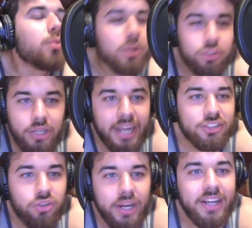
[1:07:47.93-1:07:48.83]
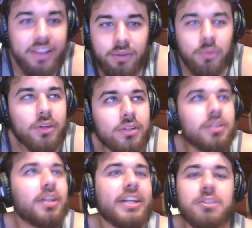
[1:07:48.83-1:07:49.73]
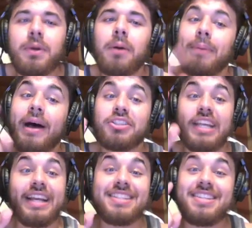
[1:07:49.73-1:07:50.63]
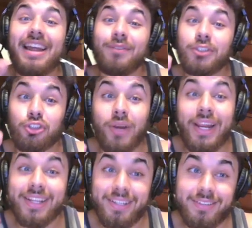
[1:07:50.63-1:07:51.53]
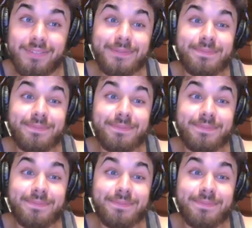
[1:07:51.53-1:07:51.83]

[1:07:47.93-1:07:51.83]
we're gonna try and trade here. Because Bill Belichick has never traded